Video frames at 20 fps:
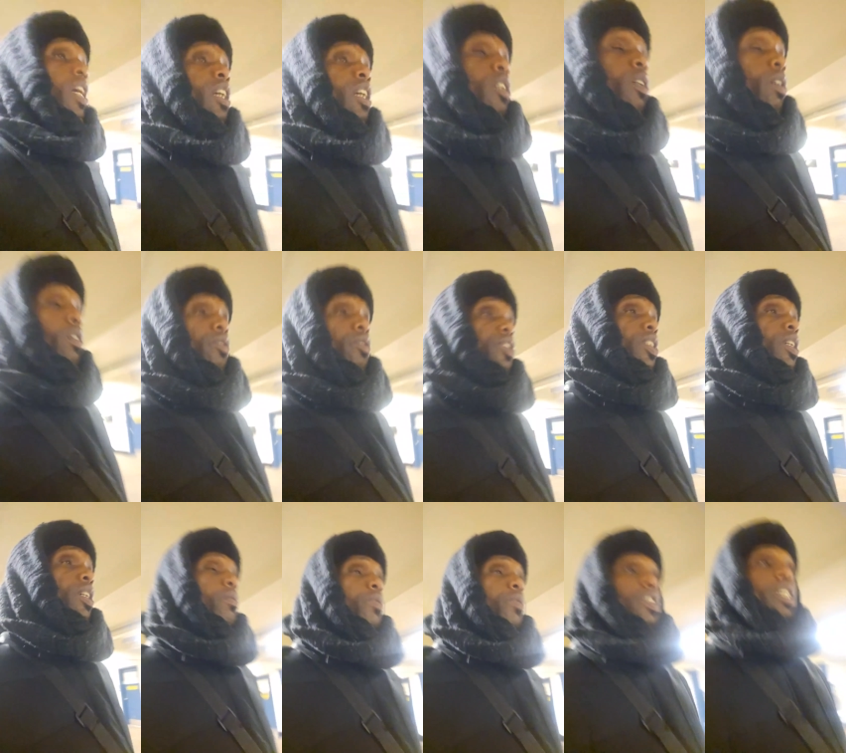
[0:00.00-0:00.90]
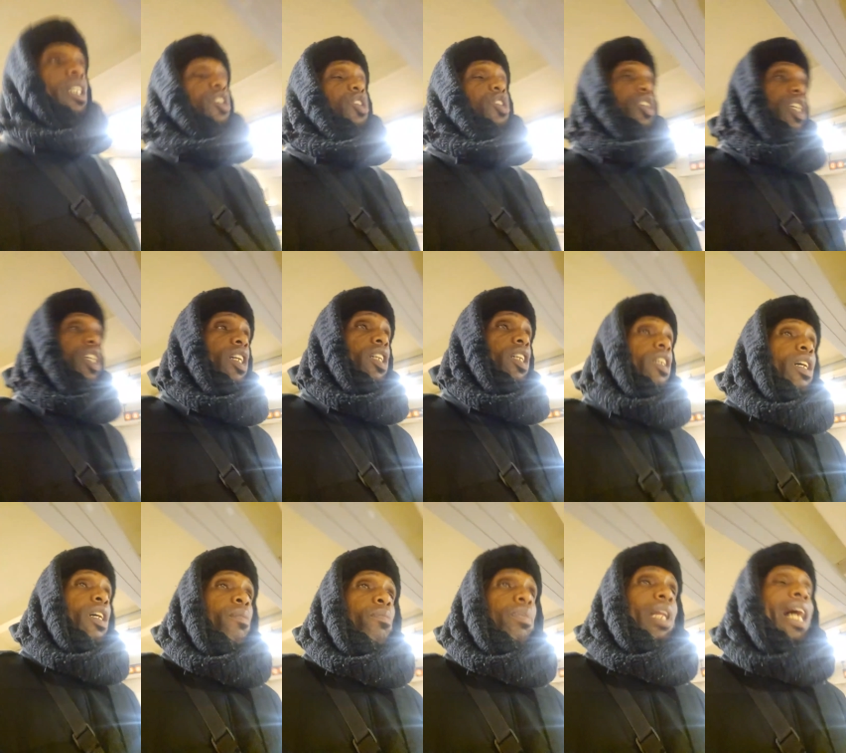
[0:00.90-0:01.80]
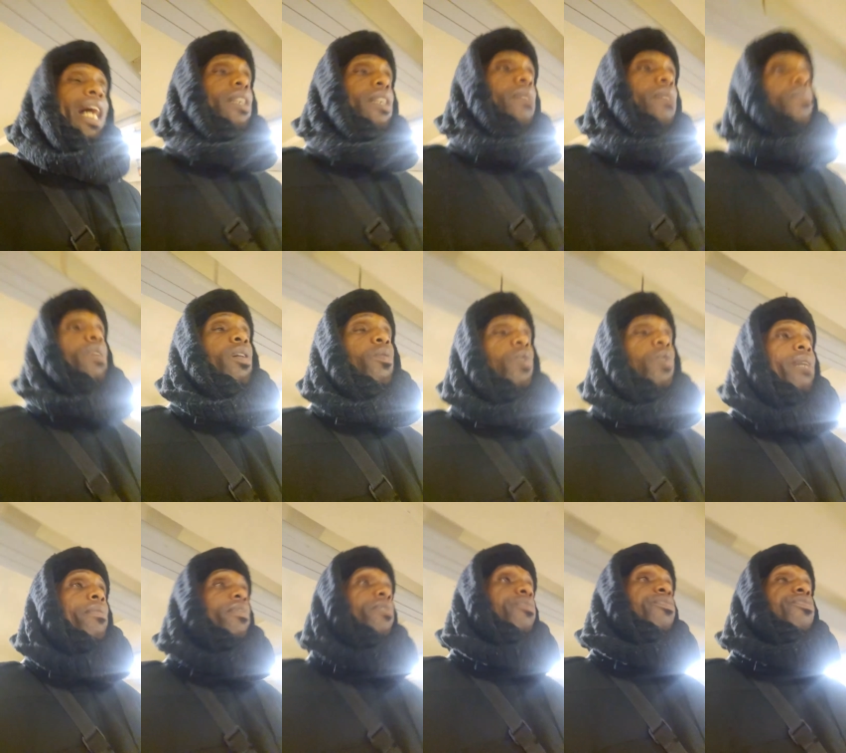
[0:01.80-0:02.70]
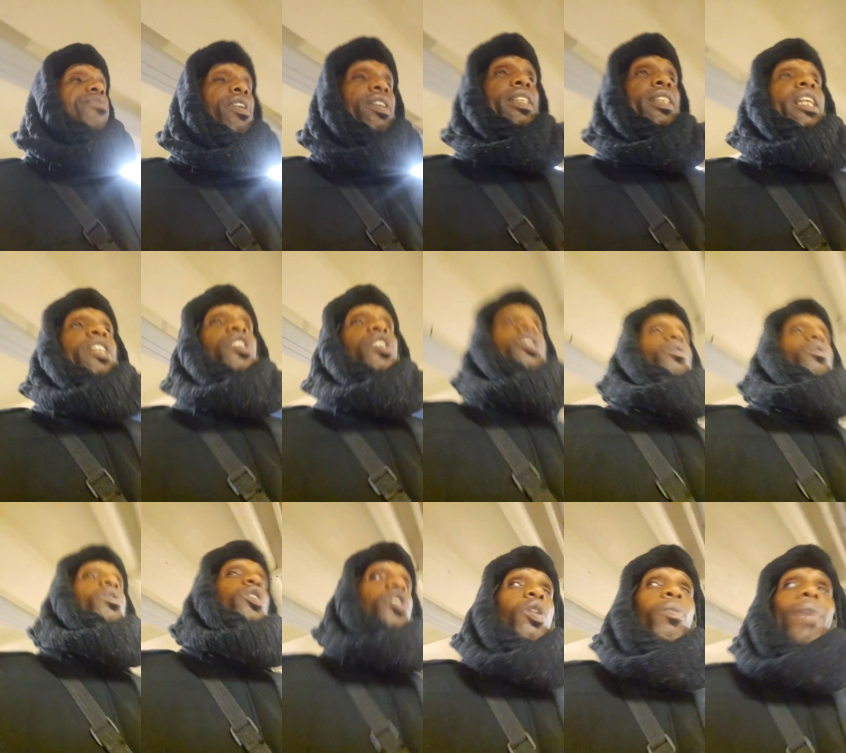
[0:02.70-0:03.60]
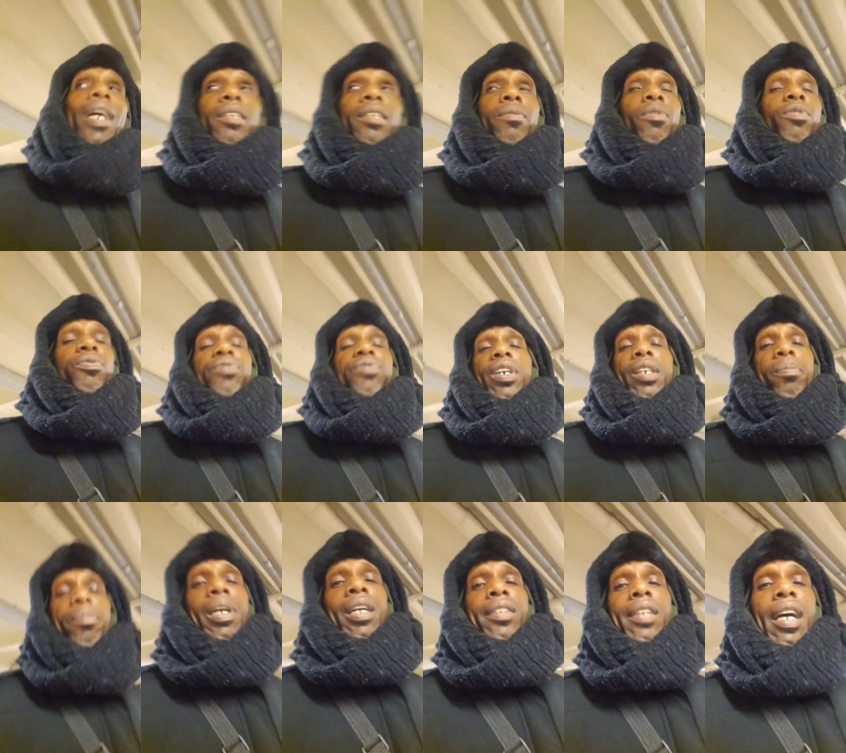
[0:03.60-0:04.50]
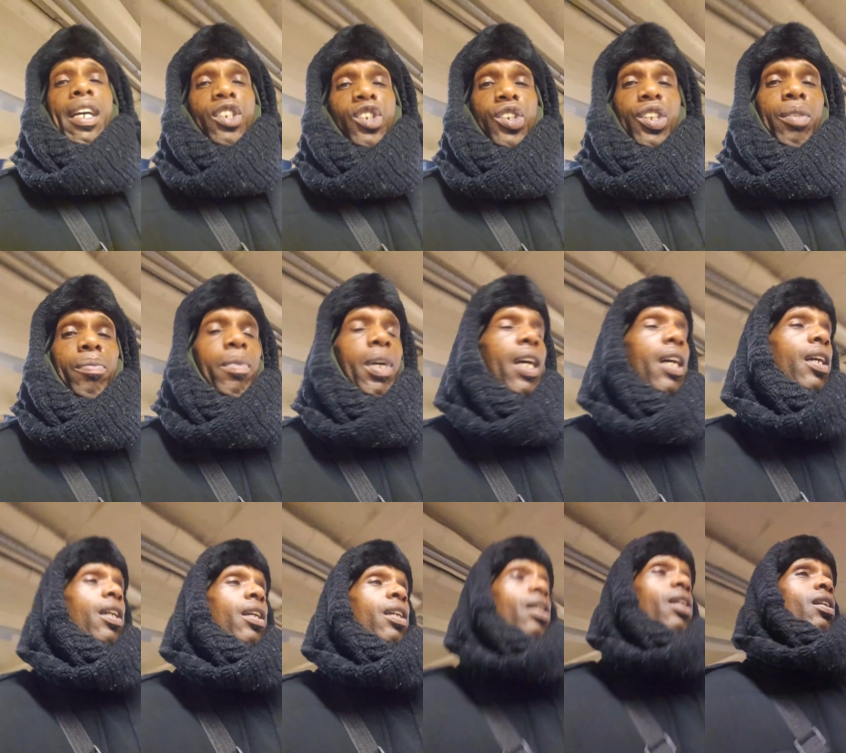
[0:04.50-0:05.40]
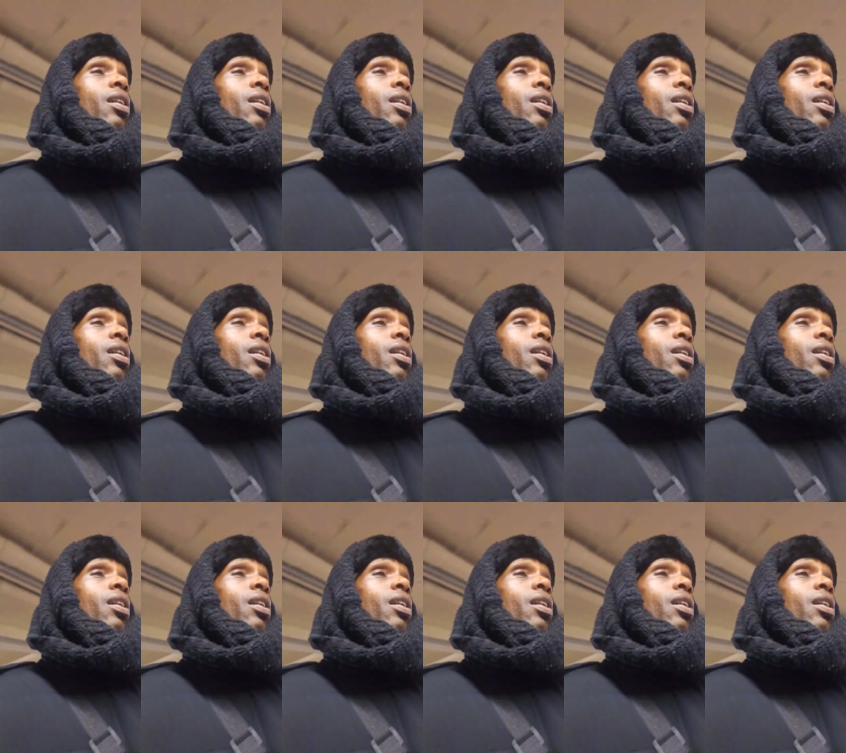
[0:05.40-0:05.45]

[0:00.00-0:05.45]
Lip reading: know what I'm saying? What was that shit? Black and American, whatever the fuck that shit was. Nobody give a fuck about that shit, man.